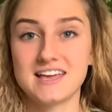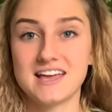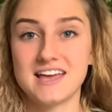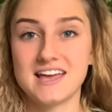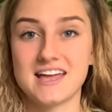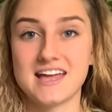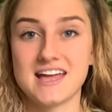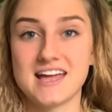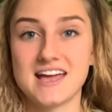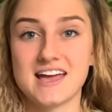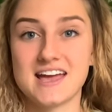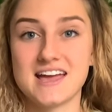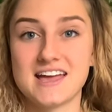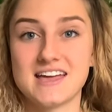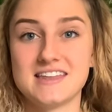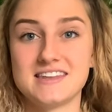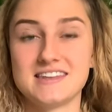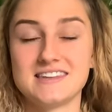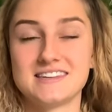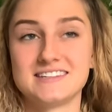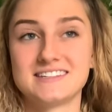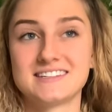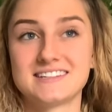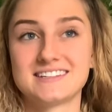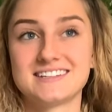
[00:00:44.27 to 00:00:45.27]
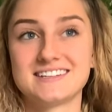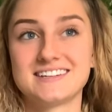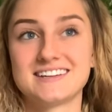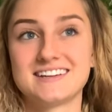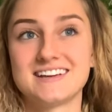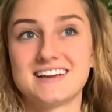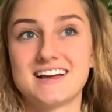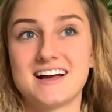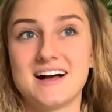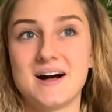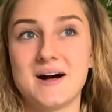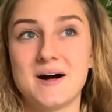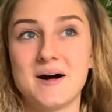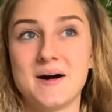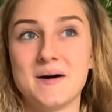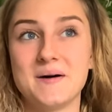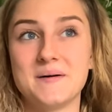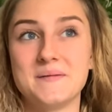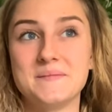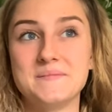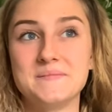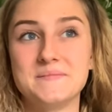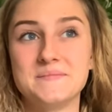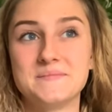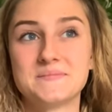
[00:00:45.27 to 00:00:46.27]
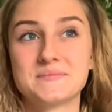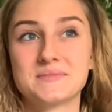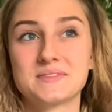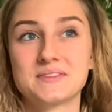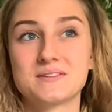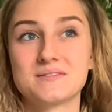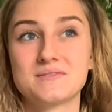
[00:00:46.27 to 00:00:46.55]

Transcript: and um,